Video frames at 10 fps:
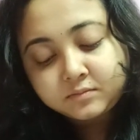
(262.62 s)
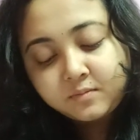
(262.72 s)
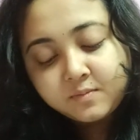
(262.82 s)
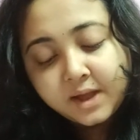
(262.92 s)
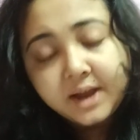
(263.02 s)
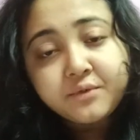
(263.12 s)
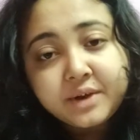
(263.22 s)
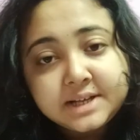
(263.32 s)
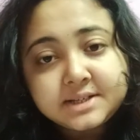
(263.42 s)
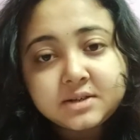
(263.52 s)
and
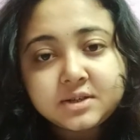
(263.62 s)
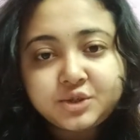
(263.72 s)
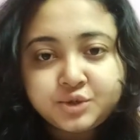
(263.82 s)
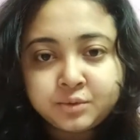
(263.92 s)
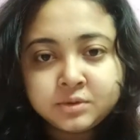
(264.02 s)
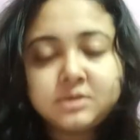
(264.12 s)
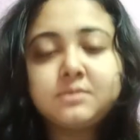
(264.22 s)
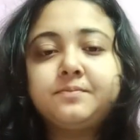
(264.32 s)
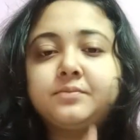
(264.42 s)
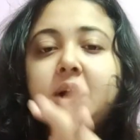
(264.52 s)
releases a juice.
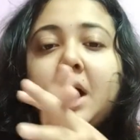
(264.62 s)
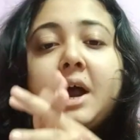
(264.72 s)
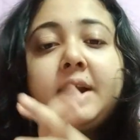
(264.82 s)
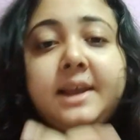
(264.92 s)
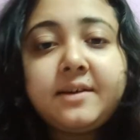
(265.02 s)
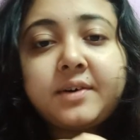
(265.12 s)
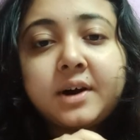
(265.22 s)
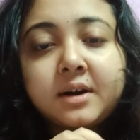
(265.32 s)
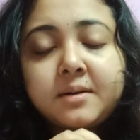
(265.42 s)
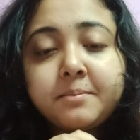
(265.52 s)
Our
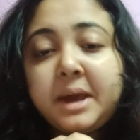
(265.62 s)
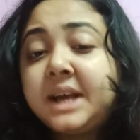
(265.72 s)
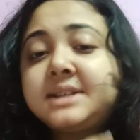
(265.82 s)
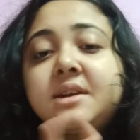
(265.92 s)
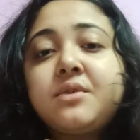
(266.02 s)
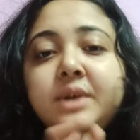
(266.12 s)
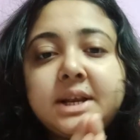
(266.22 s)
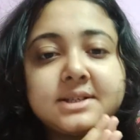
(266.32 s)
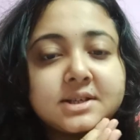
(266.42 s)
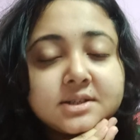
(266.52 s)
liver makes and
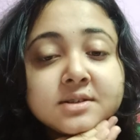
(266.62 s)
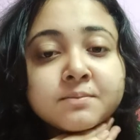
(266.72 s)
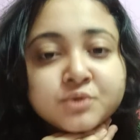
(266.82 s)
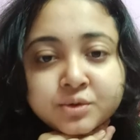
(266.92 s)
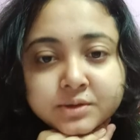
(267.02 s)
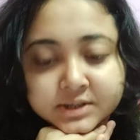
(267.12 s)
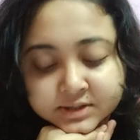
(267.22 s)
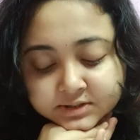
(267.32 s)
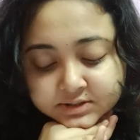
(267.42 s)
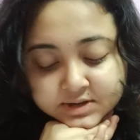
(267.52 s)
releases some
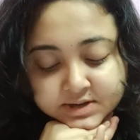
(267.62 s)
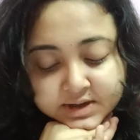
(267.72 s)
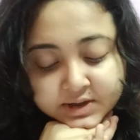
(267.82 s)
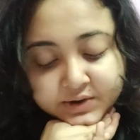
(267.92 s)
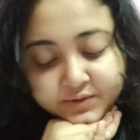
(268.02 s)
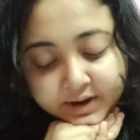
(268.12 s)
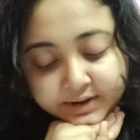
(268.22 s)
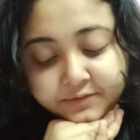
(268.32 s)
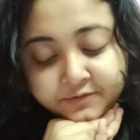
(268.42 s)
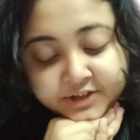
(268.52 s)
juices, right,
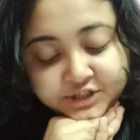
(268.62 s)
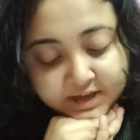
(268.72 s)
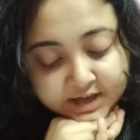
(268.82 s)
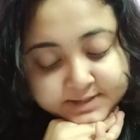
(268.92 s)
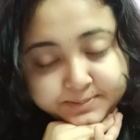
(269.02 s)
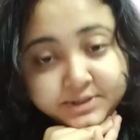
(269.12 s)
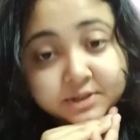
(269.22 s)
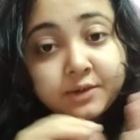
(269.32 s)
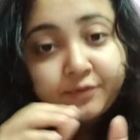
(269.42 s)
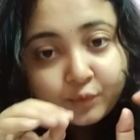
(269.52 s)
which helps
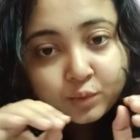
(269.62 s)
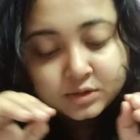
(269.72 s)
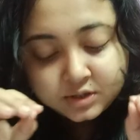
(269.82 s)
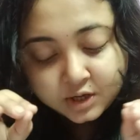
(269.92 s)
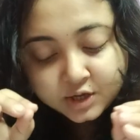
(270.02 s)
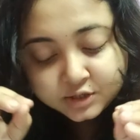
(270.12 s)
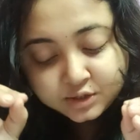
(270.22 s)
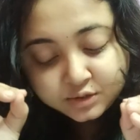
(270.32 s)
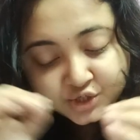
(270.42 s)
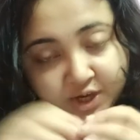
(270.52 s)
the food to
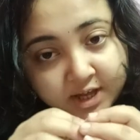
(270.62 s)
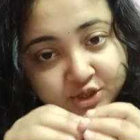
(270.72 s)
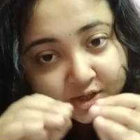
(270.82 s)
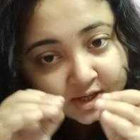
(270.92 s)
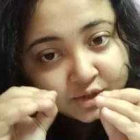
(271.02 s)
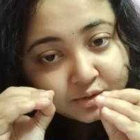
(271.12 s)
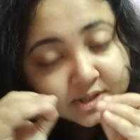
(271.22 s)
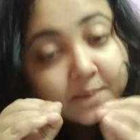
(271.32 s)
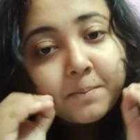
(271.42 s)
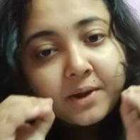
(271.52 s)
change into
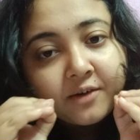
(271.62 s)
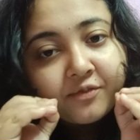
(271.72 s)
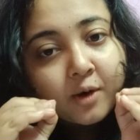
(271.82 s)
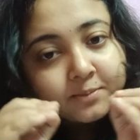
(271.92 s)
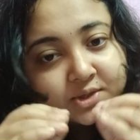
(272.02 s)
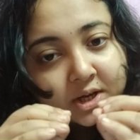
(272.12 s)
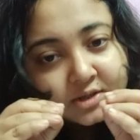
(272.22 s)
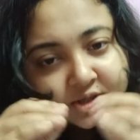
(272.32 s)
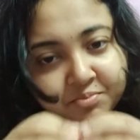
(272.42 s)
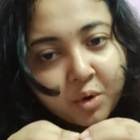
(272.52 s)
simpler forms, that is
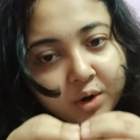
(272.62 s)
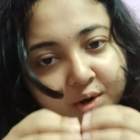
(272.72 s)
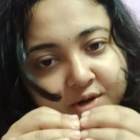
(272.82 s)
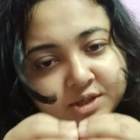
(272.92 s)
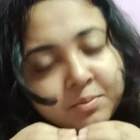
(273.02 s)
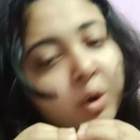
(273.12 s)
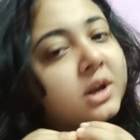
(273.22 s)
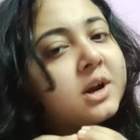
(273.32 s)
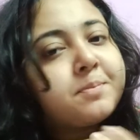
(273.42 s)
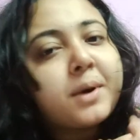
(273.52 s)

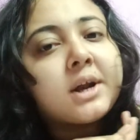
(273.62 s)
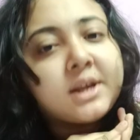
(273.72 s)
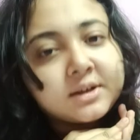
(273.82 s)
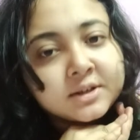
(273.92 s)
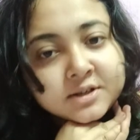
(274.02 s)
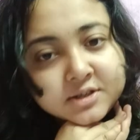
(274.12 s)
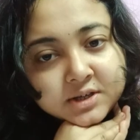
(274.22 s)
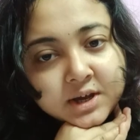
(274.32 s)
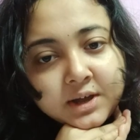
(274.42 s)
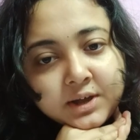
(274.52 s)
smaller particles.
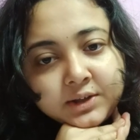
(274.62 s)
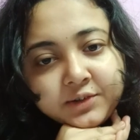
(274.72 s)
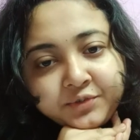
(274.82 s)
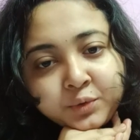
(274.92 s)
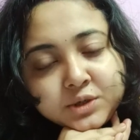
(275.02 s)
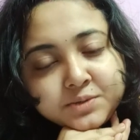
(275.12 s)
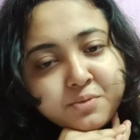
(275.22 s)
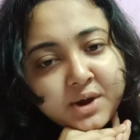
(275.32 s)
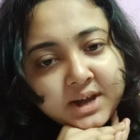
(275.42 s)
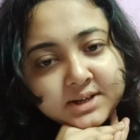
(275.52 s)
The food
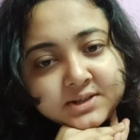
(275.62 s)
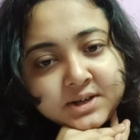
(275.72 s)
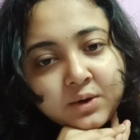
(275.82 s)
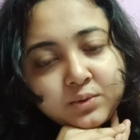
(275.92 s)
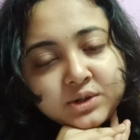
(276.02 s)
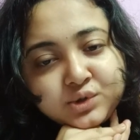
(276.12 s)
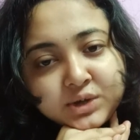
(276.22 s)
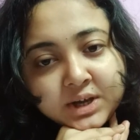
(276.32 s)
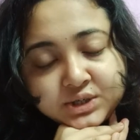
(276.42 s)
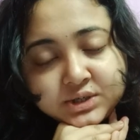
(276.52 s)
breaks down and
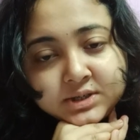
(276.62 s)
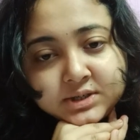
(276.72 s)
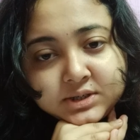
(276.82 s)
changes